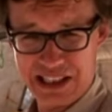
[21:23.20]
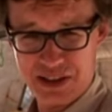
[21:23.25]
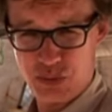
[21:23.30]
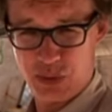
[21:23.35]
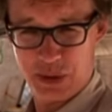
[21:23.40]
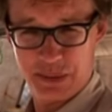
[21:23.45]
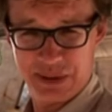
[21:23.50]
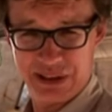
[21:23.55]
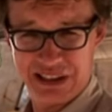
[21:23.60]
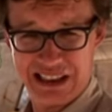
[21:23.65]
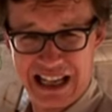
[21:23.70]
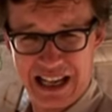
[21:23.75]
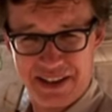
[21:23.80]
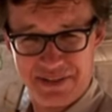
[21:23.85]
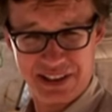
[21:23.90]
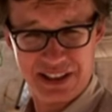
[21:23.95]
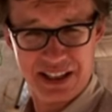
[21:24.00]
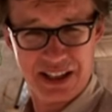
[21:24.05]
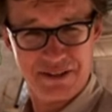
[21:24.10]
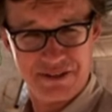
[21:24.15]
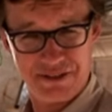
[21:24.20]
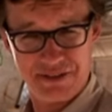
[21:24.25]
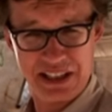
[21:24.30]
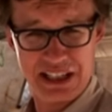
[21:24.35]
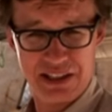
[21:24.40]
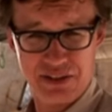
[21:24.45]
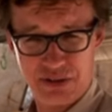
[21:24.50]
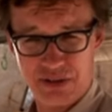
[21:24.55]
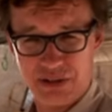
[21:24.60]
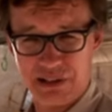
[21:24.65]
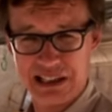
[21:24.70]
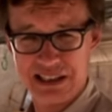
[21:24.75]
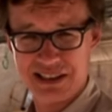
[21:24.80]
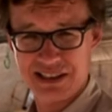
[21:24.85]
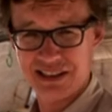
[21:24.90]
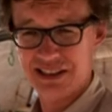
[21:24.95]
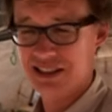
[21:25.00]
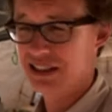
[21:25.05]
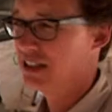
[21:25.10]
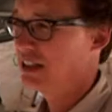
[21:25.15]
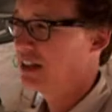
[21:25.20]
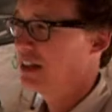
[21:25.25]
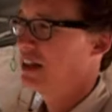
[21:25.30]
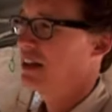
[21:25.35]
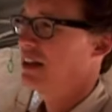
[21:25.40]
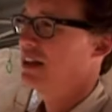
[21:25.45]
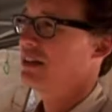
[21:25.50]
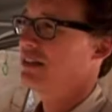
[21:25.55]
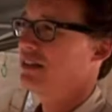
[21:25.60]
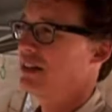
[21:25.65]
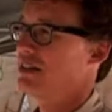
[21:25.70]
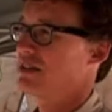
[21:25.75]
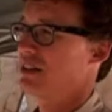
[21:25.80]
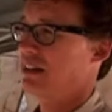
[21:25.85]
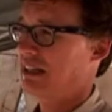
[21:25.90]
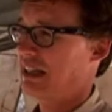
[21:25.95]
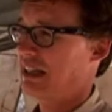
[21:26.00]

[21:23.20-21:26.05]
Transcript: these women are having their feet treated, there's a